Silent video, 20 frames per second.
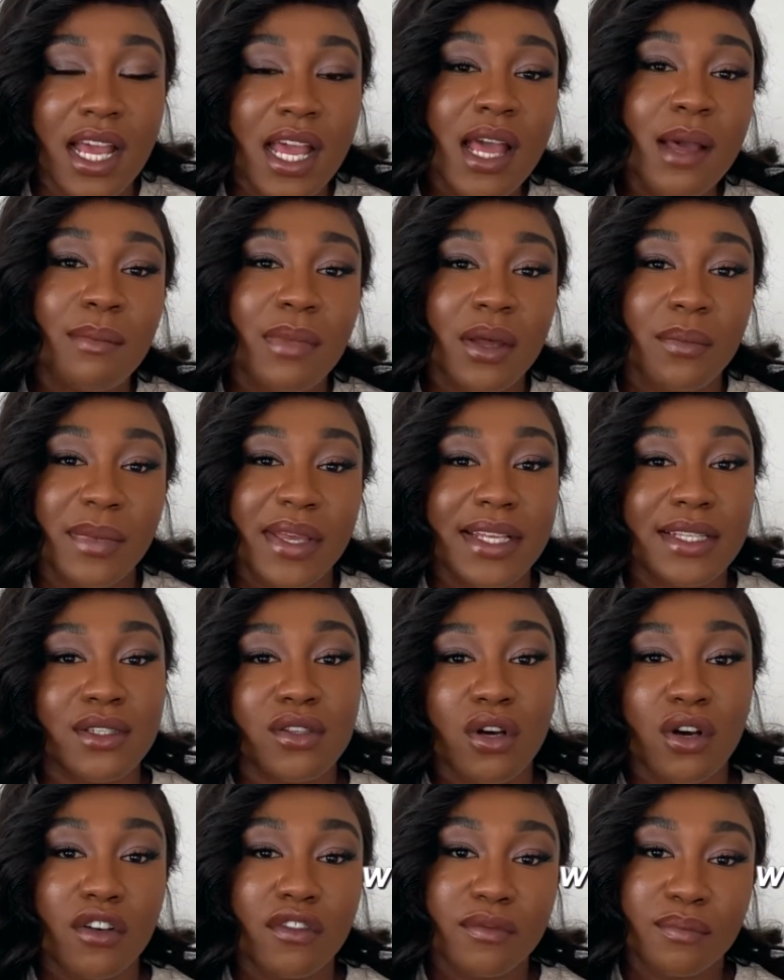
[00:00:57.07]
by means
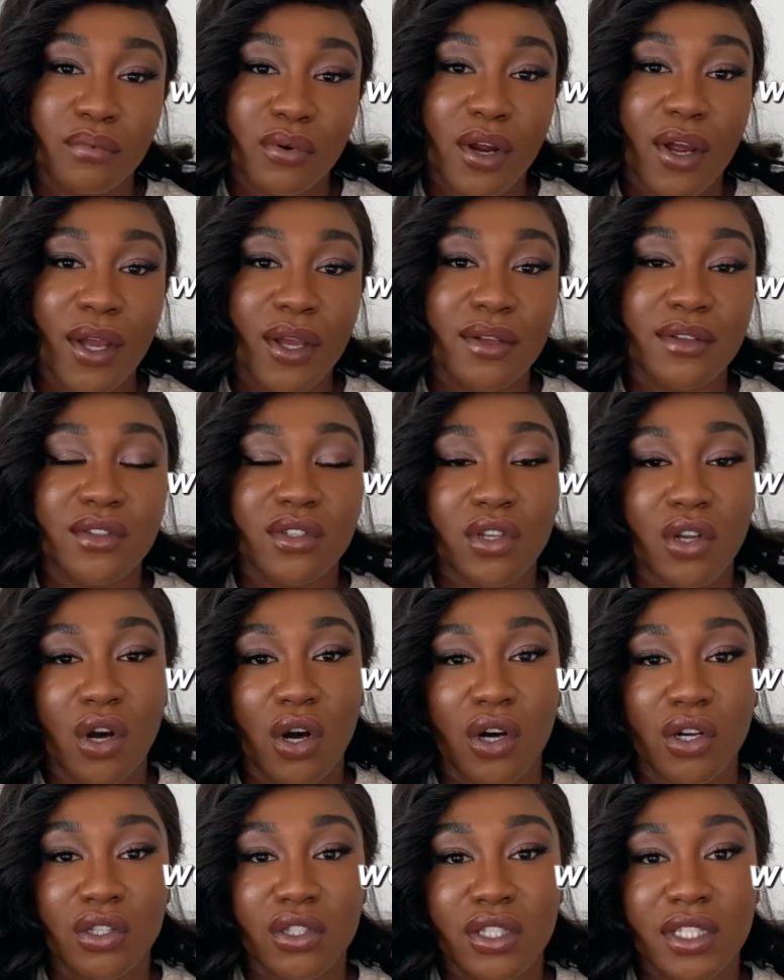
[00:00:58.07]
of pros,
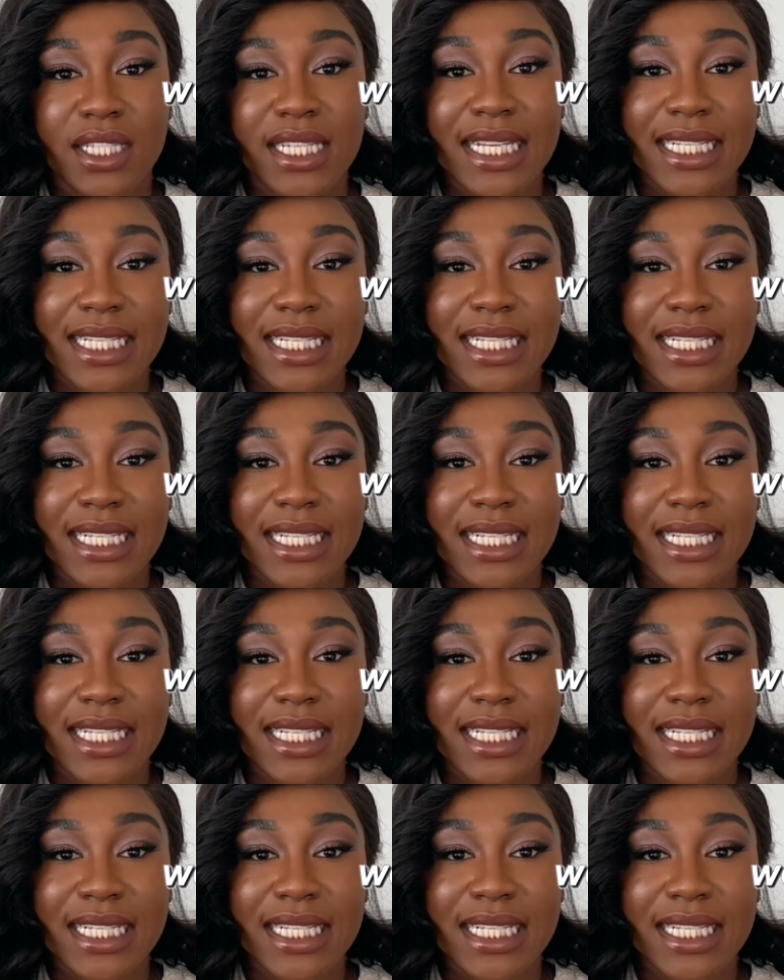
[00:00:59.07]
cons,